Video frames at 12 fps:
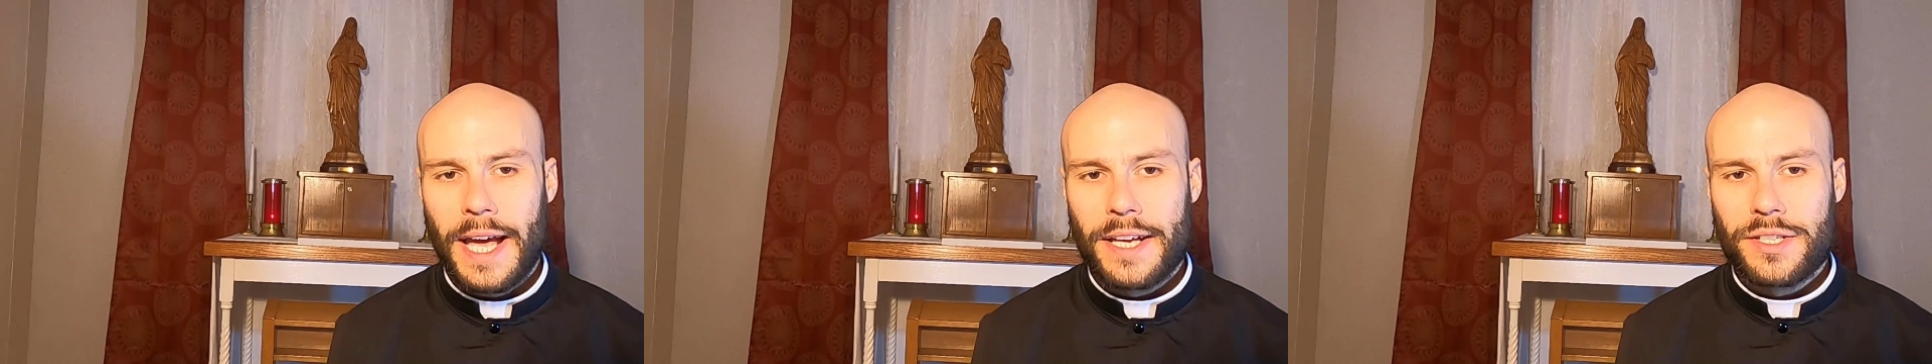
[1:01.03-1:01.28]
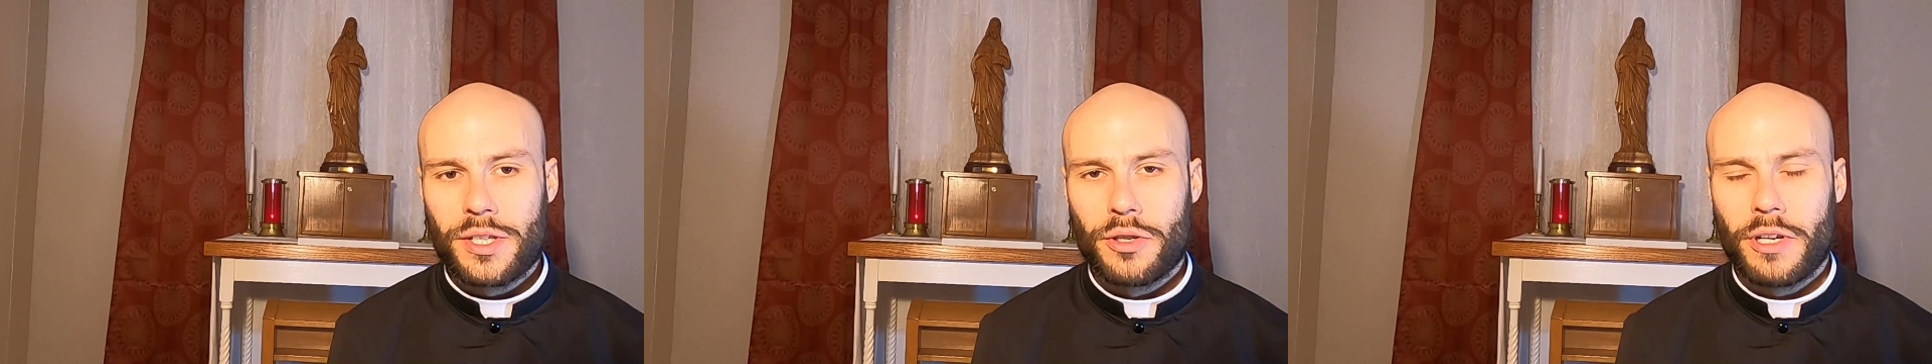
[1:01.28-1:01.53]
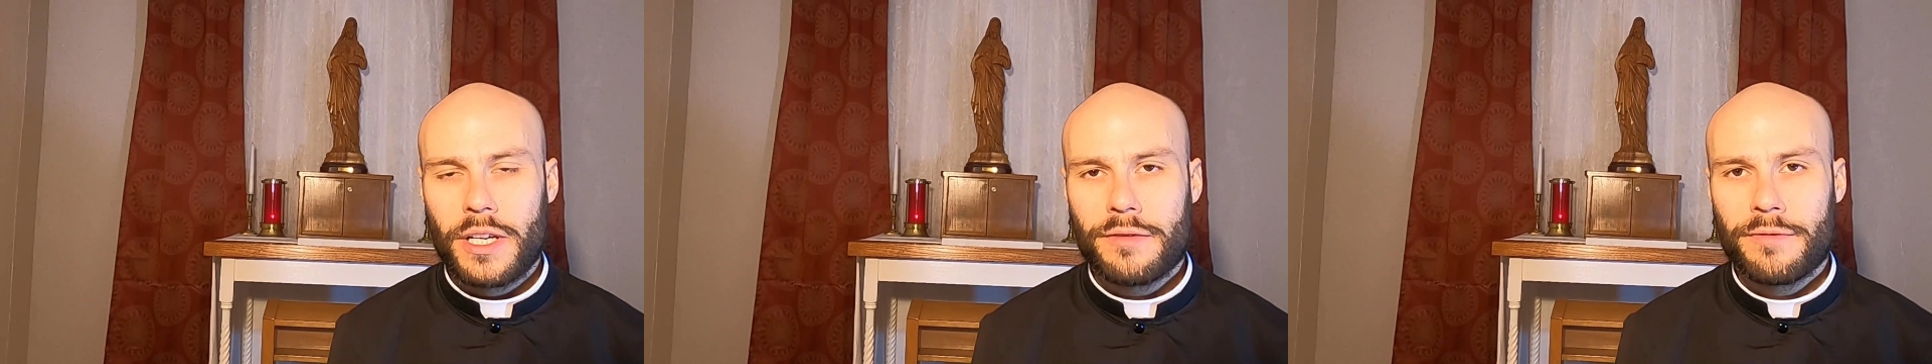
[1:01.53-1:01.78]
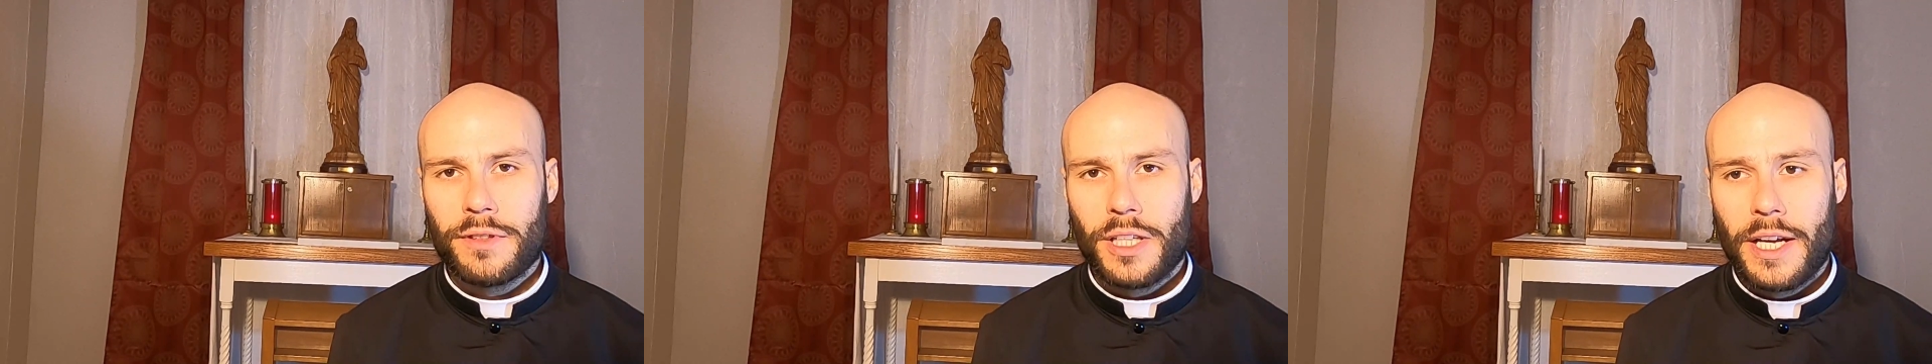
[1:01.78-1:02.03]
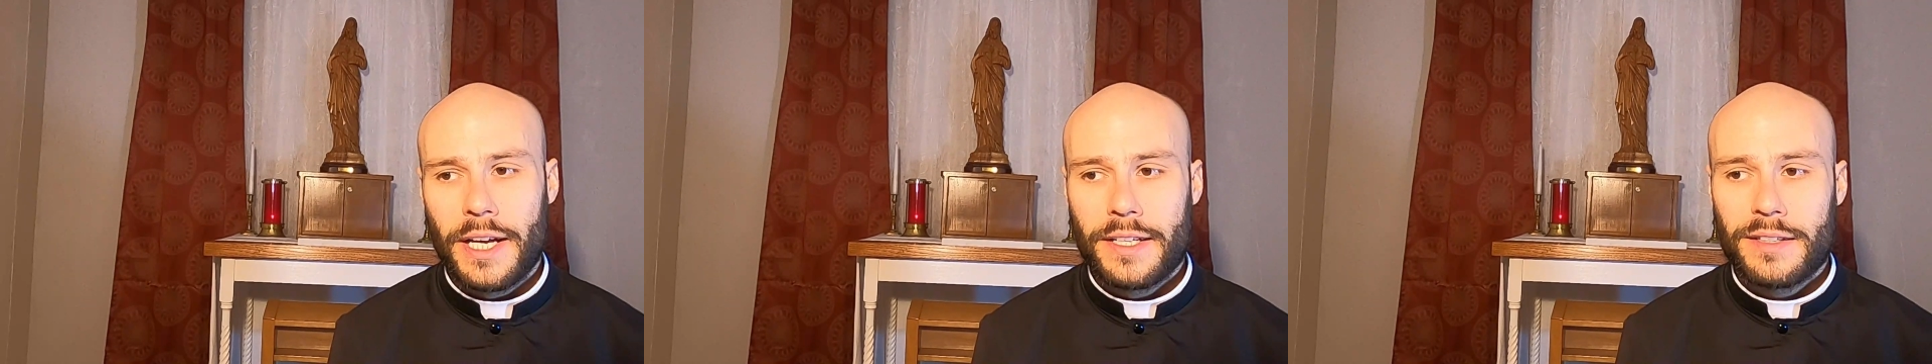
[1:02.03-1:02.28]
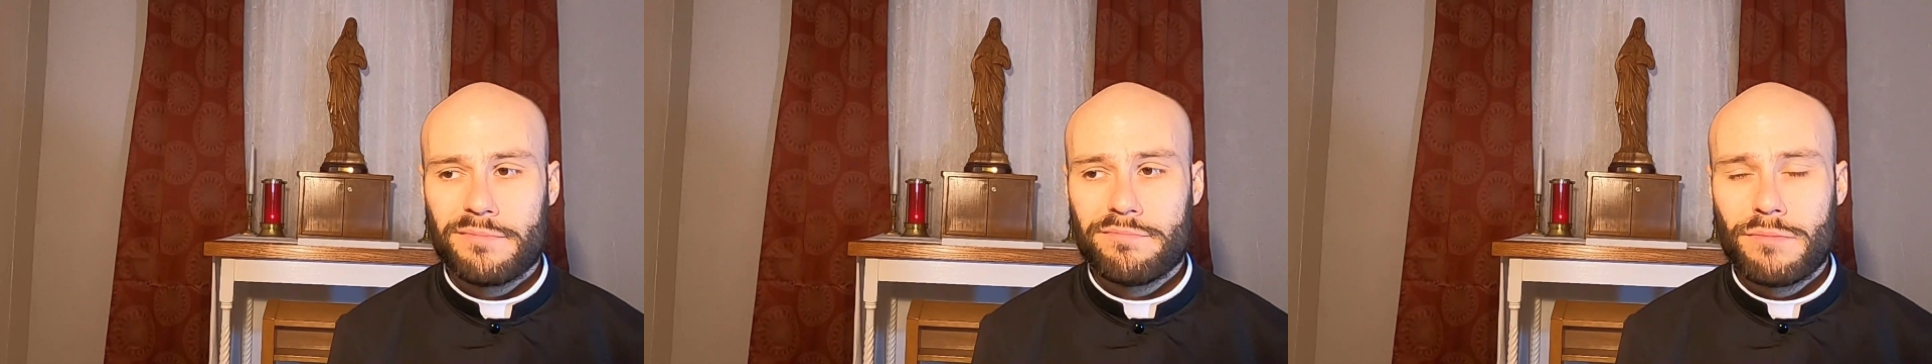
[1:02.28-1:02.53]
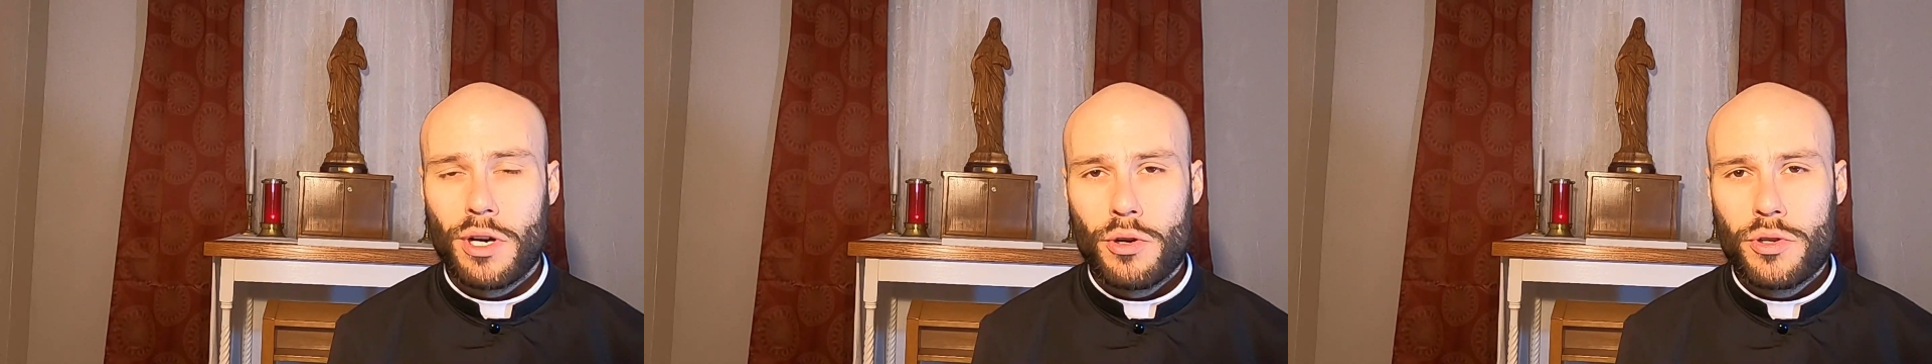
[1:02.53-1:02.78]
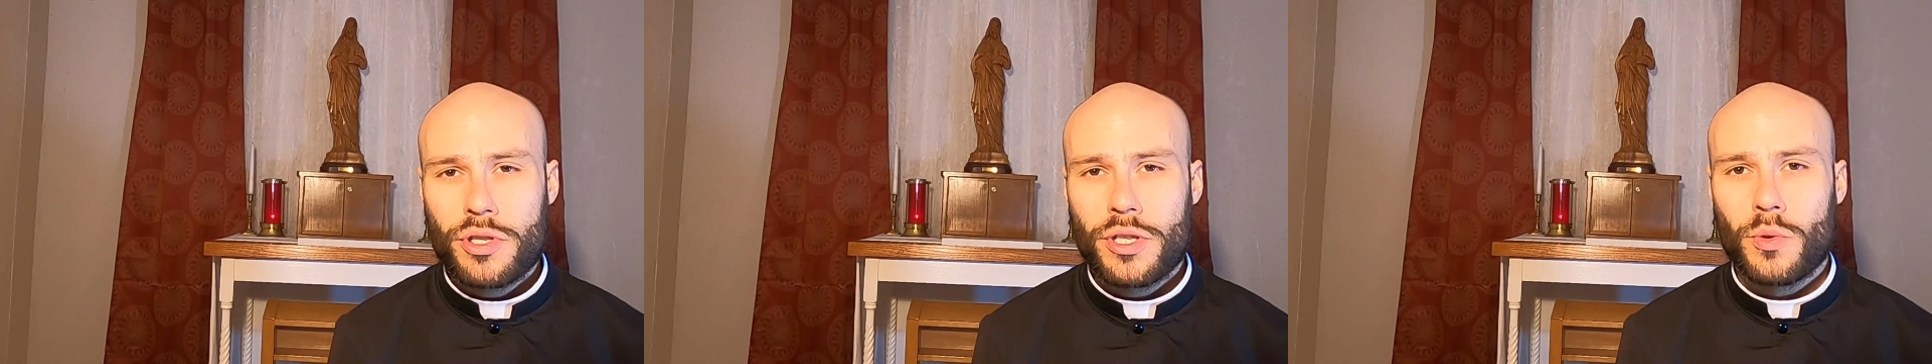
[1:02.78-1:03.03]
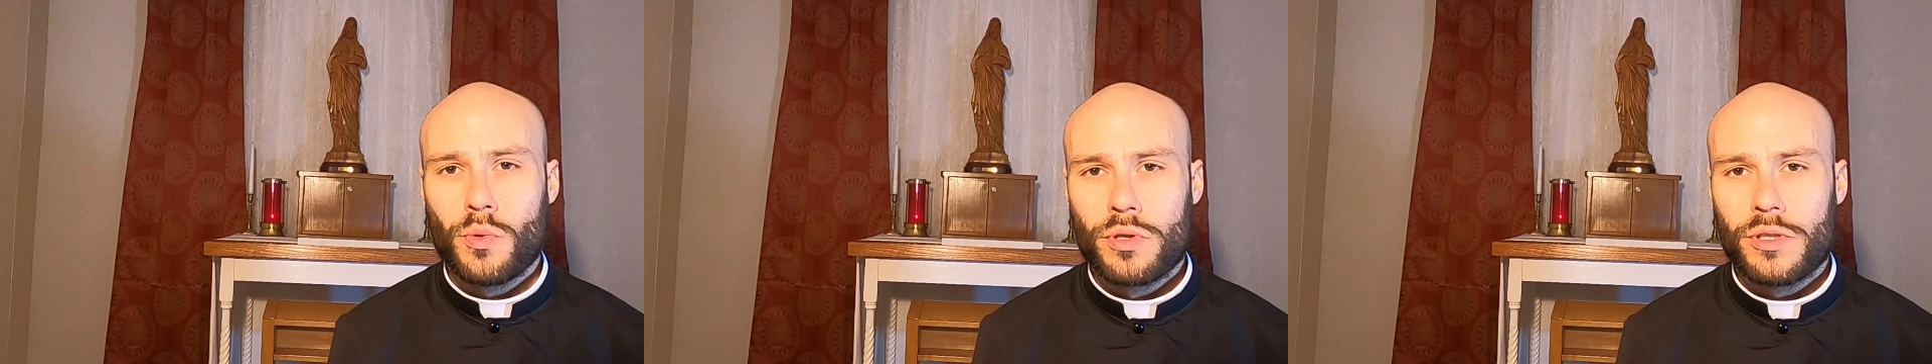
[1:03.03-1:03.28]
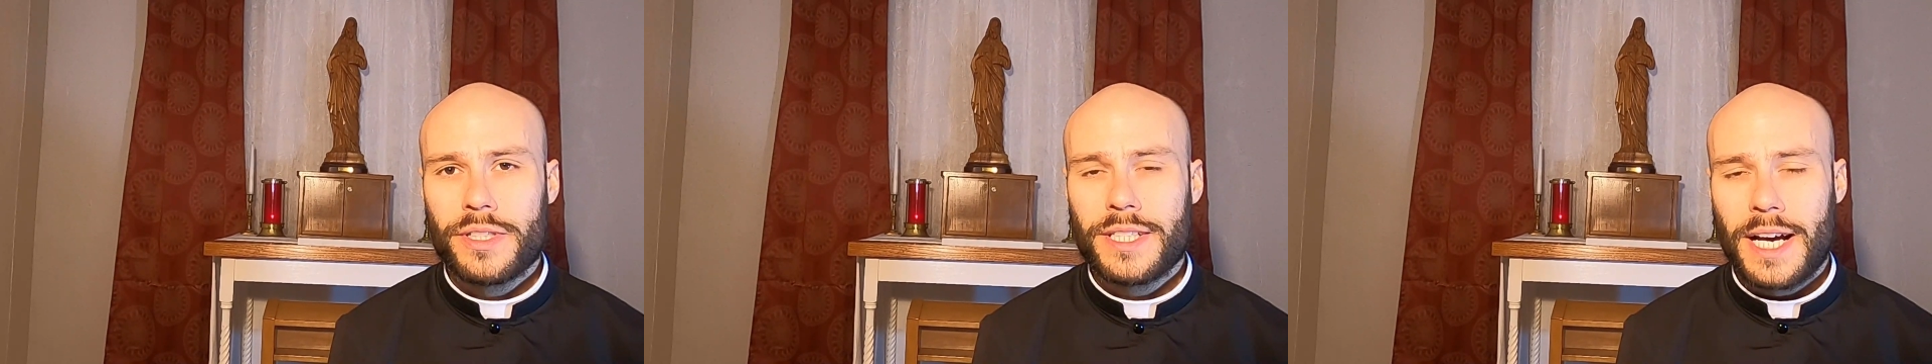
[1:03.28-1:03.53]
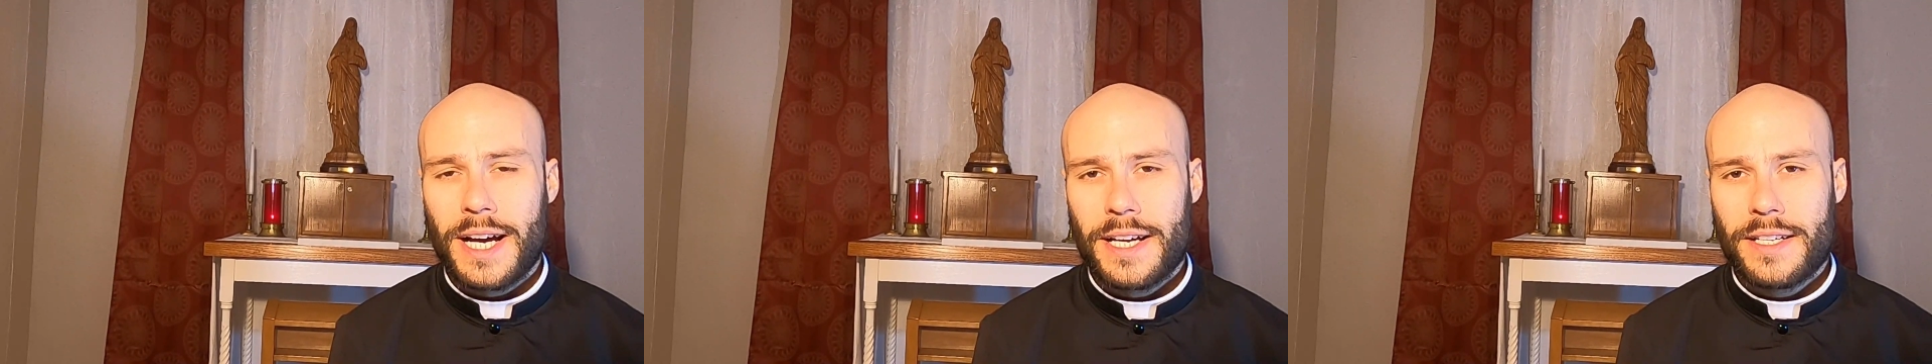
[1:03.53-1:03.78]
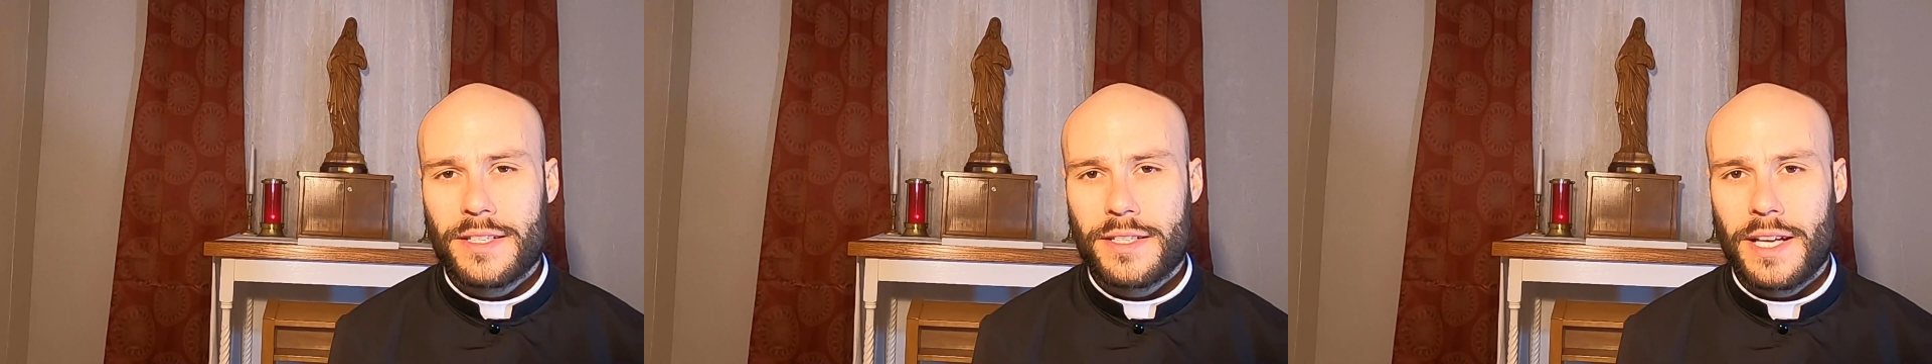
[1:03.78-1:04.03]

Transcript: has the great flood, most of the world dies